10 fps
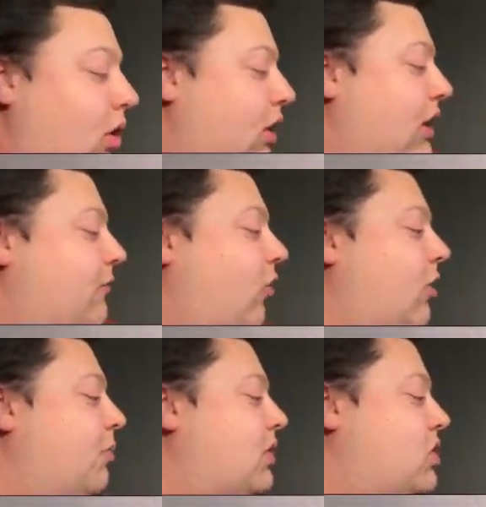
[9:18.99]
we're looking
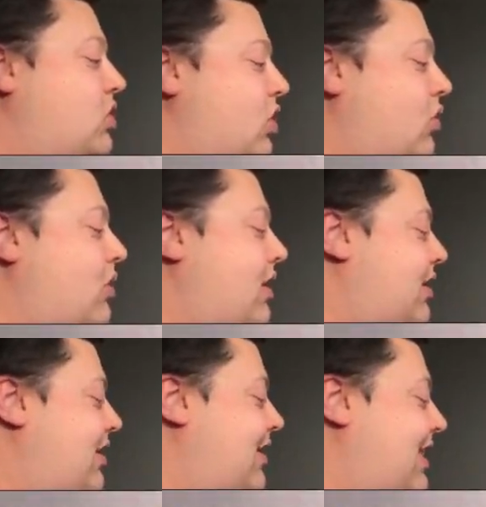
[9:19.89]
for, but
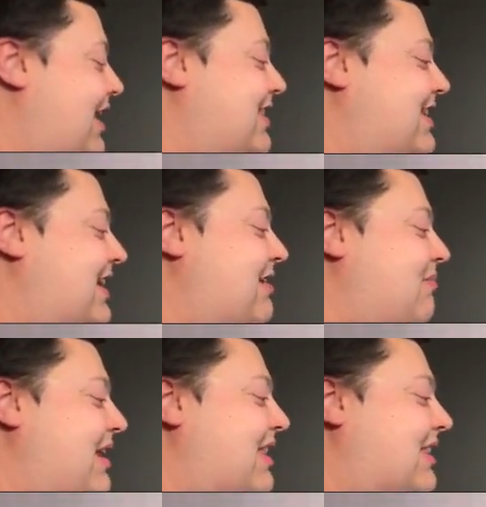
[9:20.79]
dude, that
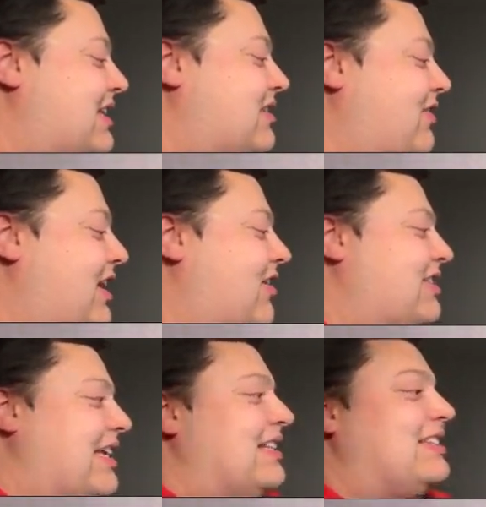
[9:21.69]
didn't mean that this
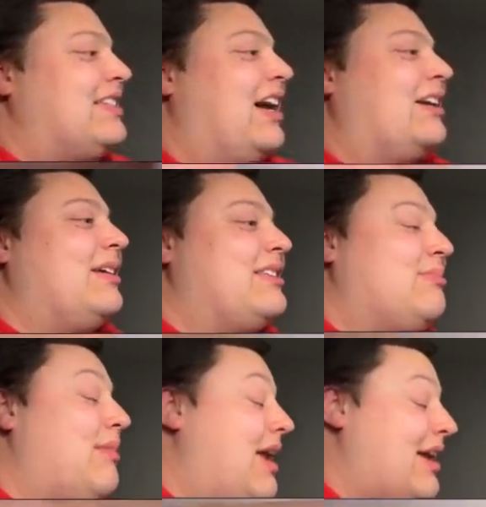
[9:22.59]
video didn't suck.
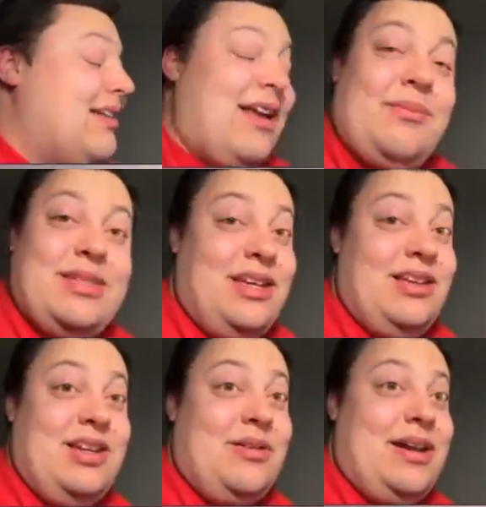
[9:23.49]
Because, man, I'm
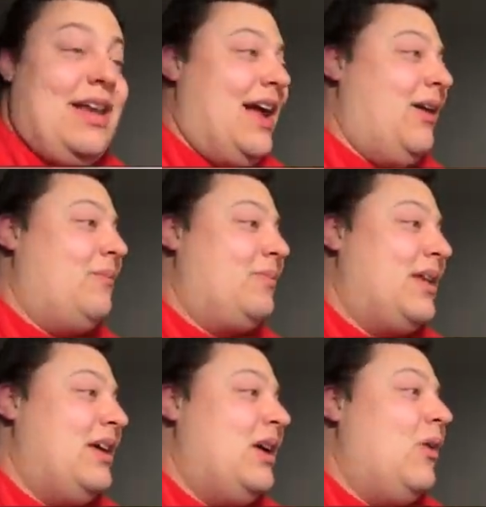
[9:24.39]
telling you right now,
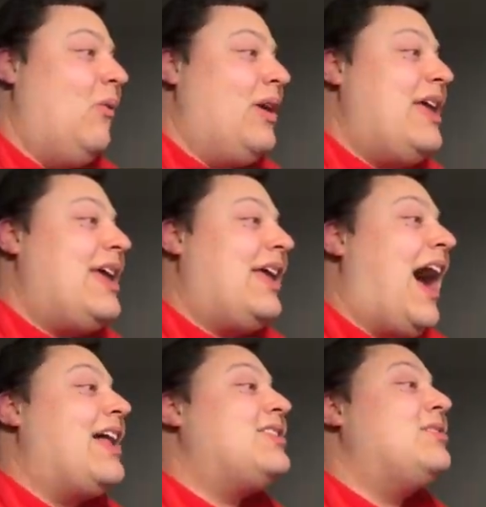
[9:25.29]
we
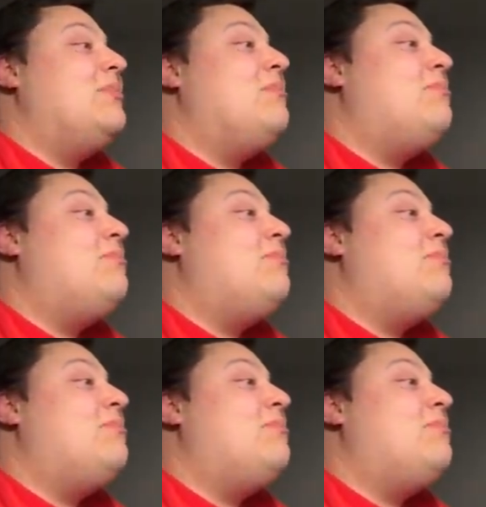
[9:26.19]
got some